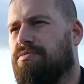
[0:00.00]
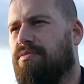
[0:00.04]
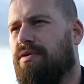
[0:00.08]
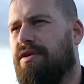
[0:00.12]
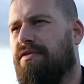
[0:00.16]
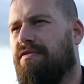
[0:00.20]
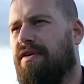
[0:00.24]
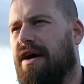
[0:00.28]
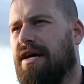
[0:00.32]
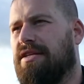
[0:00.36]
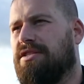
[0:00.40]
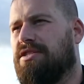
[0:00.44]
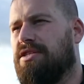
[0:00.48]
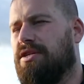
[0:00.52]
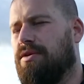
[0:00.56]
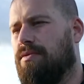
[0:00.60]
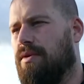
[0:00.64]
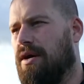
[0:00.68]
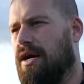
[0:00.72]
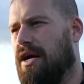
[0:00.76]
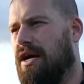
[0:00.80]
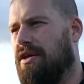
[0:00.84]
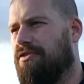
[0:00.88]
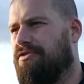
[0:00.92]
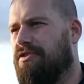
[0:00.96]
we've had
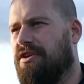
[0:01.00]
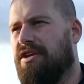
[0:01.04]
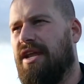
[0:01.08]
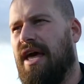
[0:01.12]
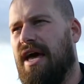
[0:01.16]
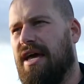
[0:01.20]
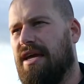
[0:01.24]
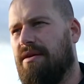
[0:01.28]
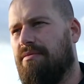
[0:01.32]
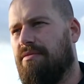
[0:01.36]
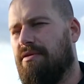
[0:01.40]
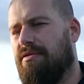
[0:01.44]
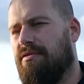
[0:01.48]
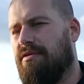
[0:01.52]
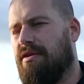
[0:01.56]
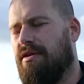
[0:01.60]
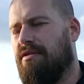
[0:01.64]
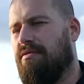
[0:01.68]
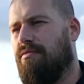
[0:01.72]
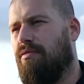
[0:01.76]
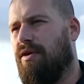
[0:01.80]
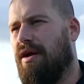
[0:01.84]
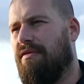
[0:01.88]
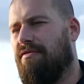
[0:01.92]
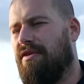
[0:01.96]
to name,
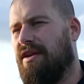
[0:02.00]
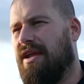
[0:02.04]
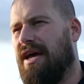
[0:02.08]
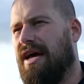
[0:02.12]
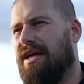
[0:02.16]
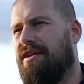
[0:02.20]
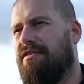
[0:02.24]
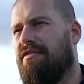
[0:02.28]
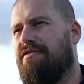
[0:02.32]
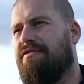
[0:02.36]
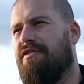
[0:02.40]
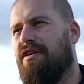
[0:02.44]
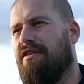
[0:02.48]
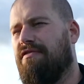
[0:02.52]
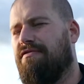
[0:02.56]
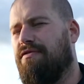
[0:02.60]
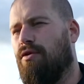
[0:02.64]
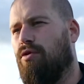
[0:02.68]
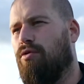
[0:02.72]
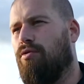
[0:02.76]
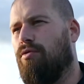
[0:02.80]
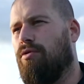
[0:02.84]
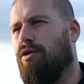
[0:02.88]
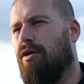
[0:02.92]
and we haven't had a full